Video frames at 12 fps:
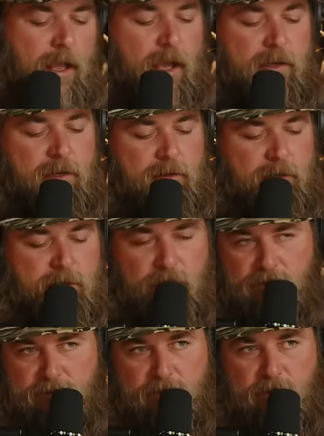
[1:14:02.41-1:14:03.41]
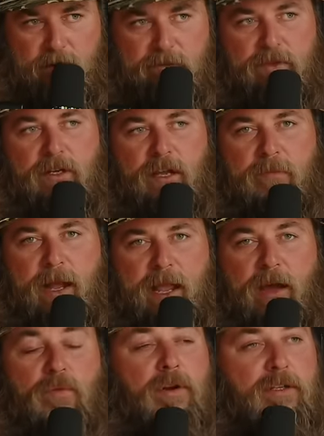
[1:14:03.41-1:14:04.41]
I talked to Sergeant of Arms. We're gonna come back
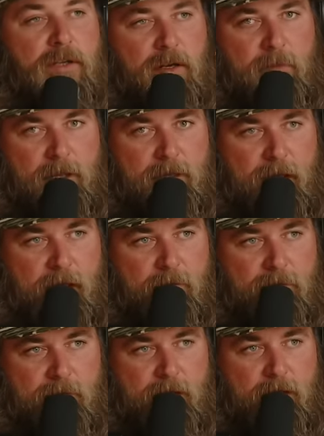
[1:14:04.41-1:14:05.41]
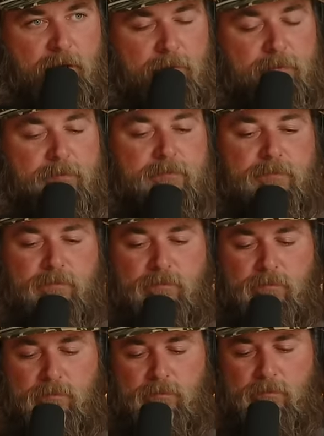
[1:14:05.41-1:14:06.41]
out. We're gonna talk about that with them.
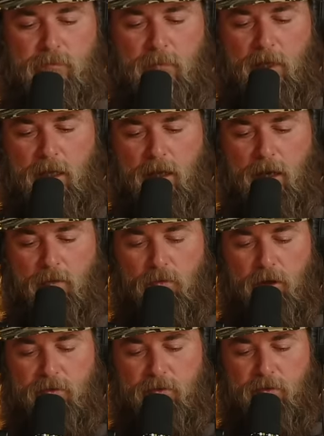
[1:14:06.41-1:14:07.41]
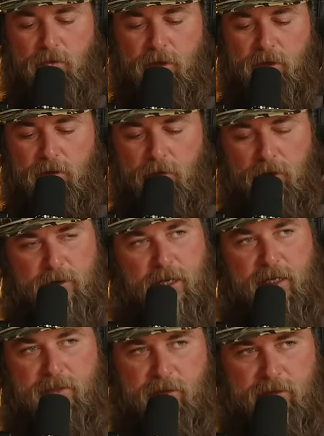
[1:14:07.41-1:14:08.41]
Uh, we're also going to do our
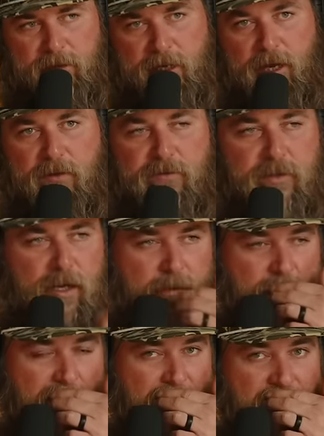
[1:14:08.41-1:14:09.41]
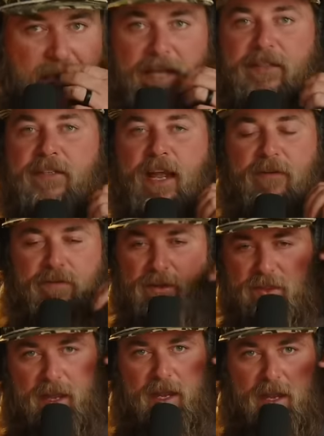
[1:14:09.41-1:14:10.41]
tests ourselves, and I'm going to test
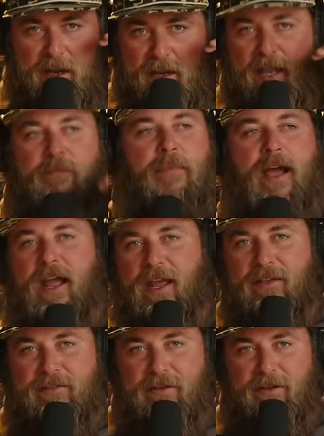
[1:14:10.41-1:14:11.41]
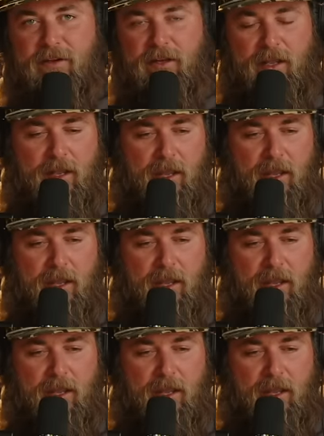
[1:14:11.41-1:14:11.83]
everything I can get my hands on.